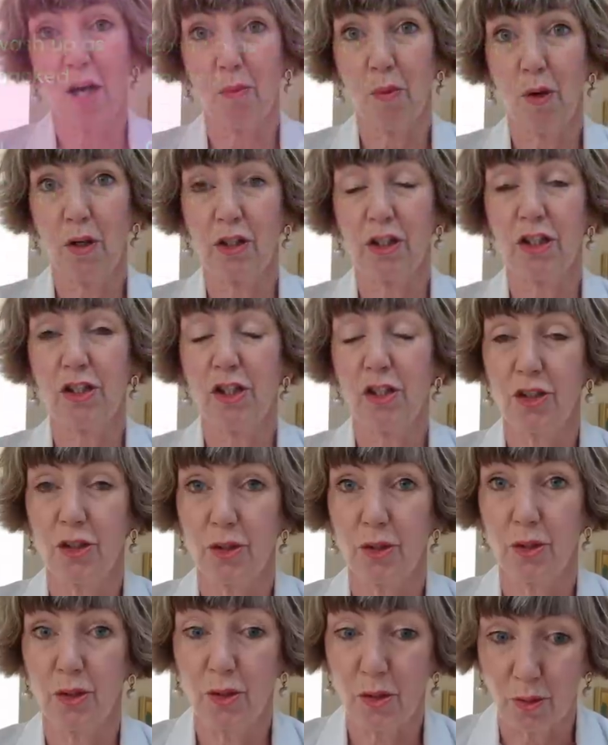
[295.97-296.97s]
that I want you to
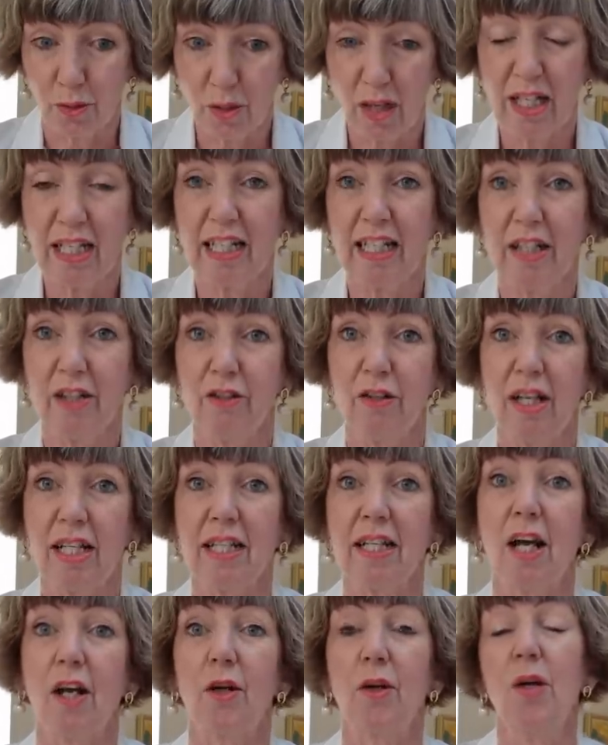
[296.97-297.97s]
do right here,
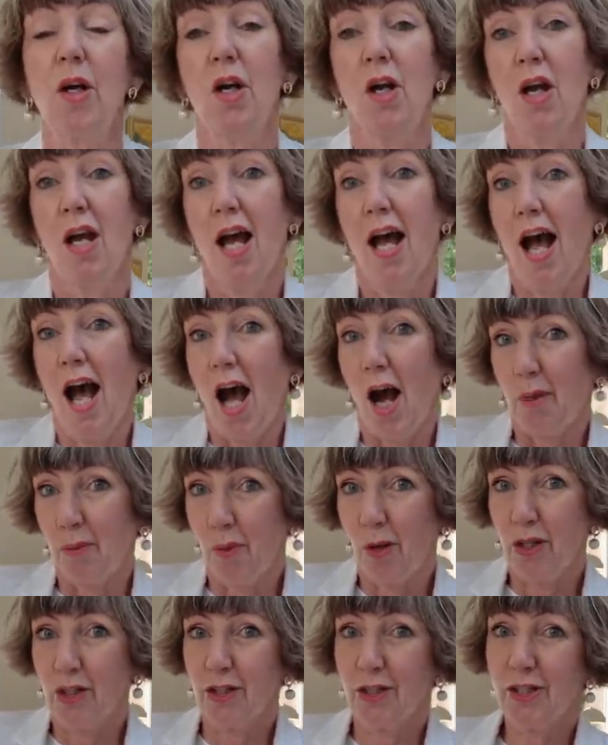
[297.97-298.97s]
right now. I
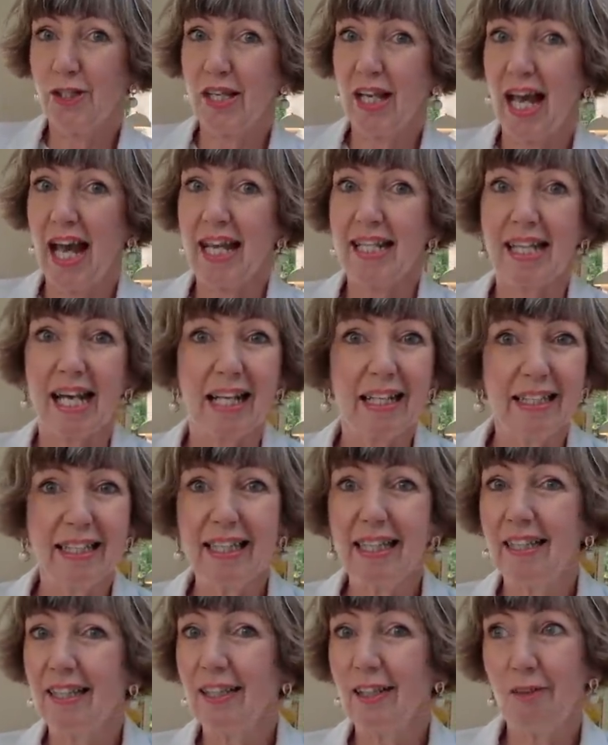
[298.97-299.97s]
want you to add a
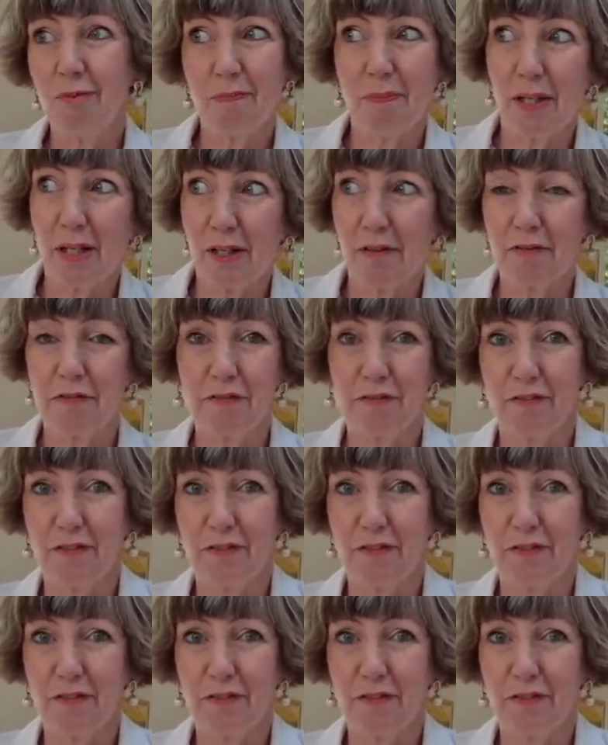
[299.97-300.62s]
little bit of